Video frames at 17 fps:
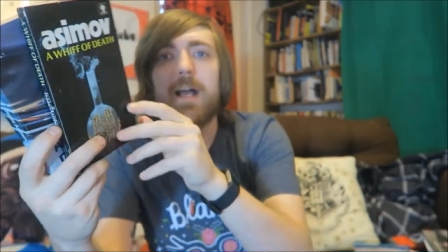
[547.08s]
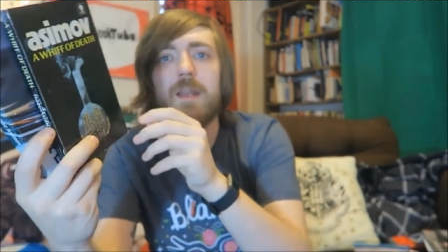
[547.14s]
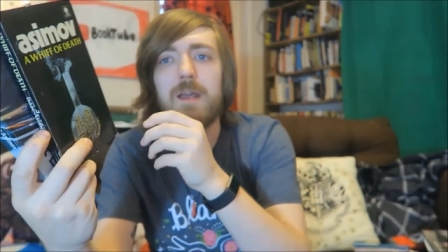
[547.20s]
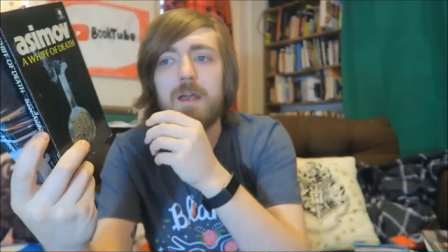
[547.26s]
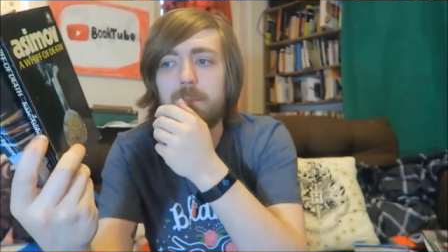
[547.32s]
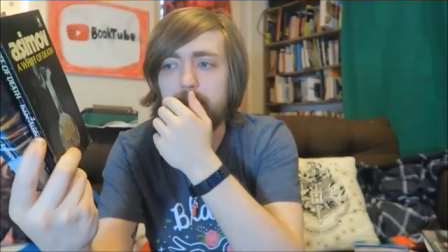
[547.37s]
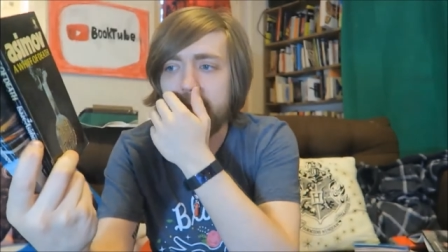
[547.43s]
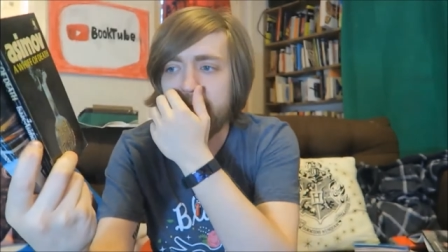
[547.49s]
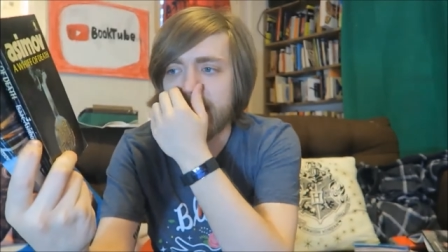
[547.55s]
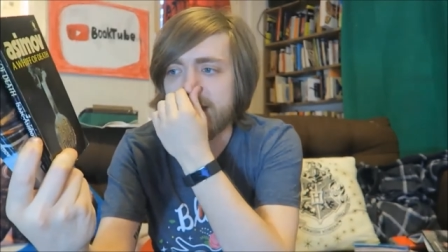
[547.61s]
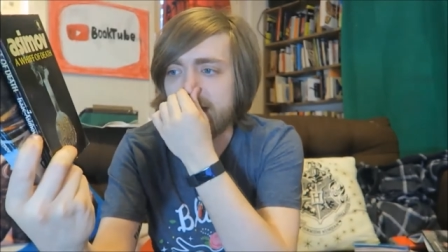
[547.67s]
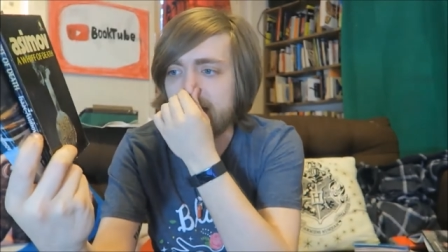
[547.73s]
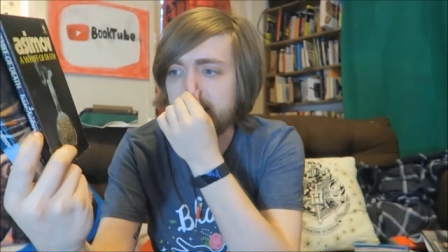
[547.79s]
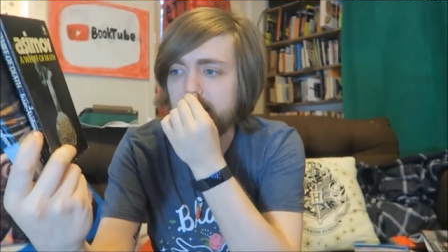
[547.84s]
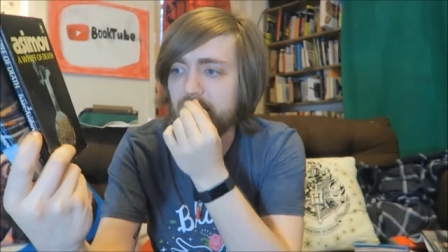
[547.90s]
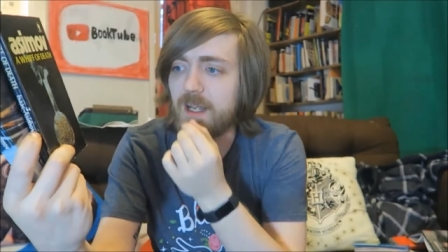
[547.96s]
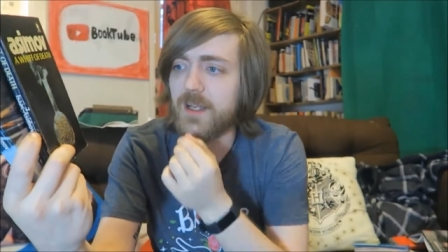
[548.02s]
And Beck
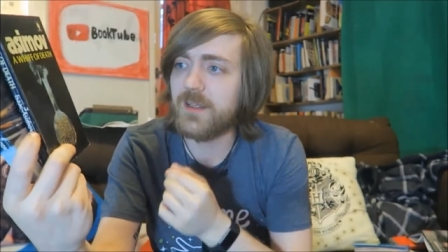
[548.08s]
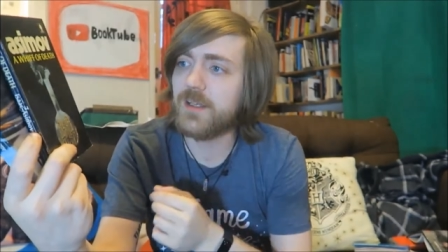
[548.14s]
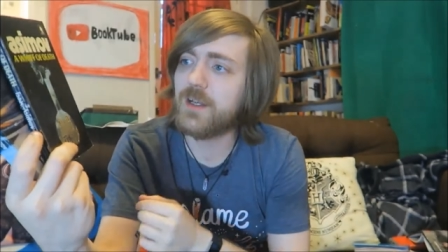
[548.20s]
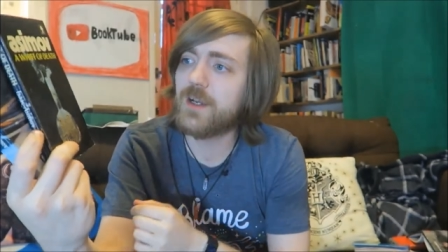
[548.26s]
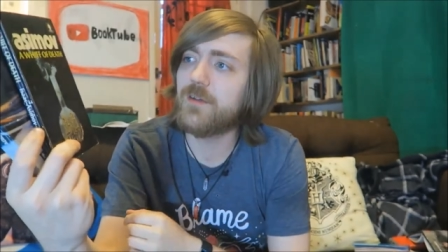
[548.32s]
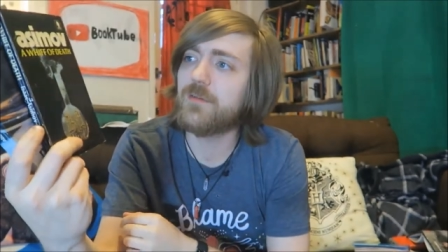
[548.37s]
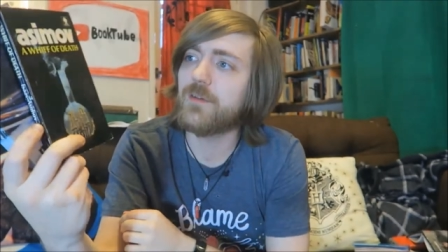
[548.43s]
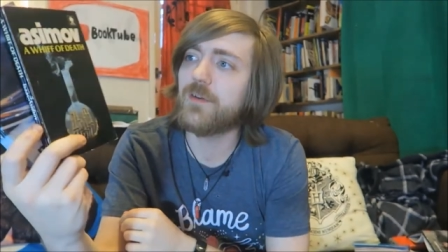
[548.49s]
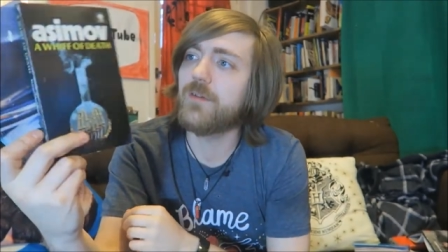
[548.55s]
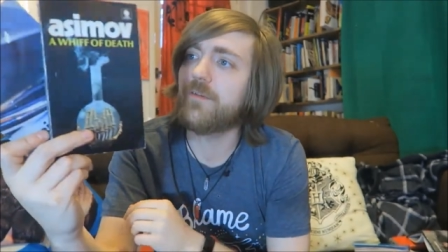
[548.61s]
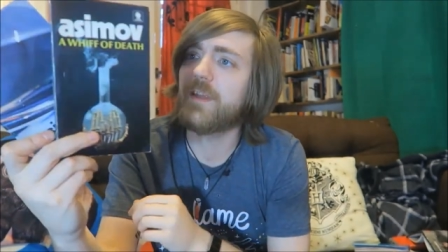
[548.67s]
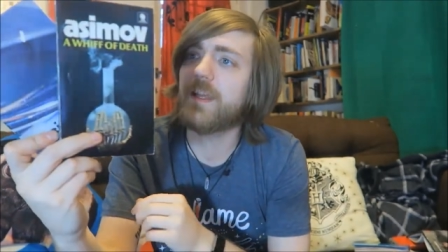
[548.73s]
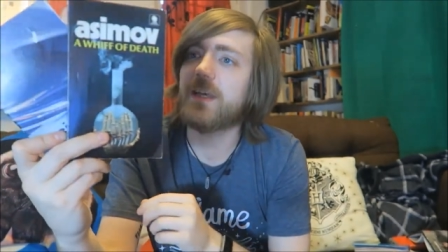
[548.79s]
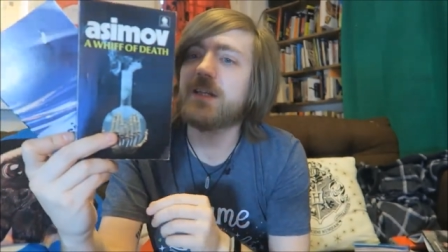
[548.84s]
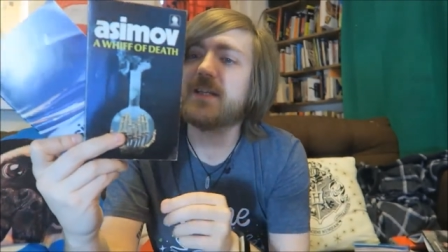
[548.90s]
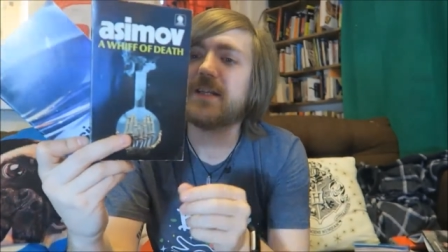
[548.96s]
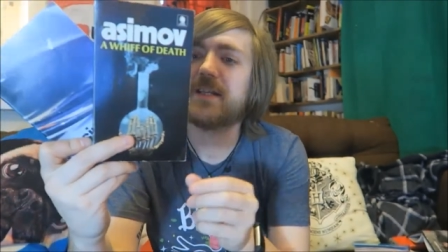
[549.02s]
said she liked the cover
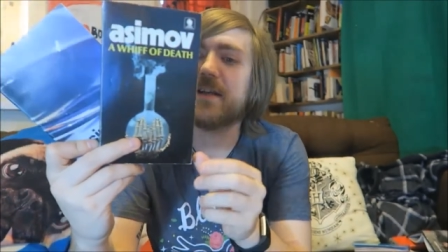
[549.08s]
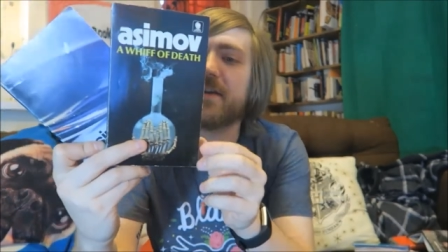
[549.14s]
of this,